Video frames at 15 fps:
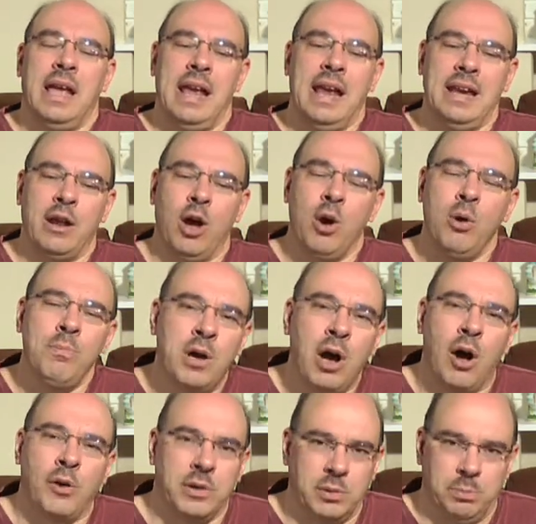in whom
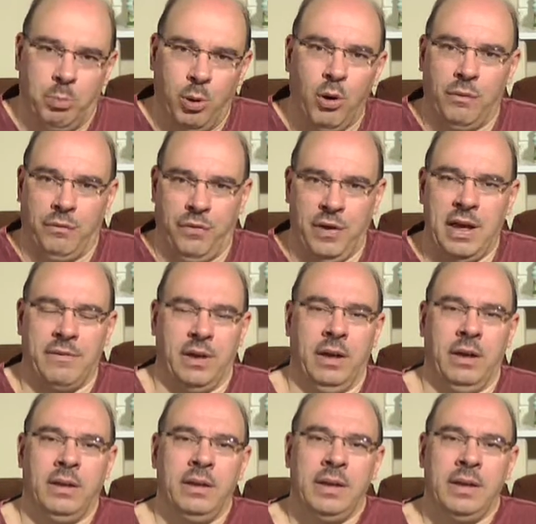God has put favour.